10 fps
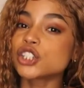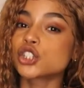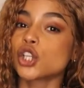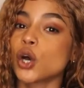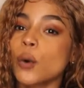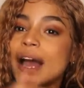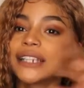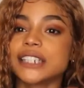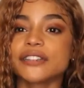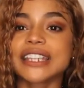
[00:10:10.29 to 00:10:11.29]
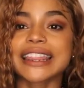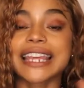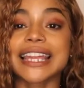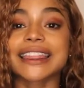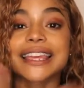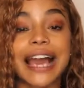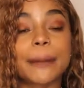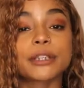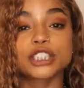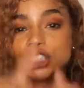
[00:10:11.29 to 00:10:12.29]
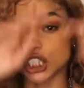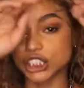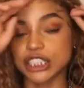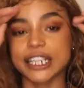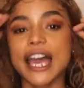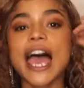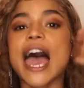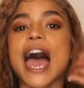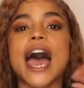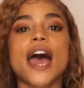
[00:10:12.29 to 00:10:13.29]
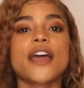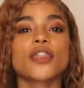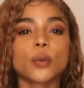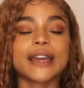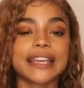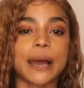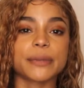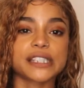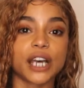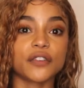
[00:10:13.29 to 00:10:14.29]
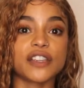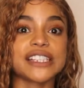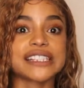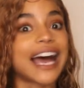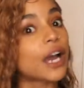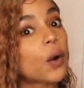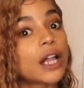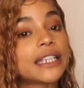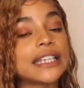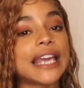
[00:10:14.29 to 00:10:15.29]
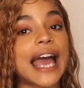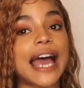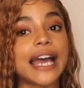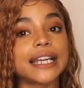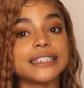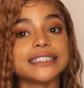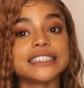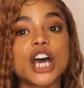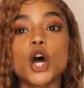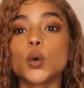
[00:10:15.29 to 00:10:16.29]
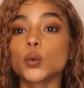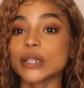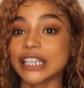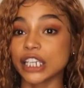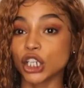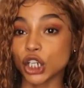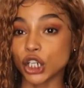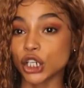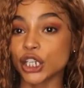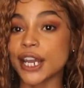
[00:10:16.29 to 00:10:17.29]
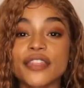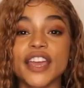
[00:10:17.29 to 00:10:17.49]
So I definitely think the cap construction and the wig cap itself is high quality and really good.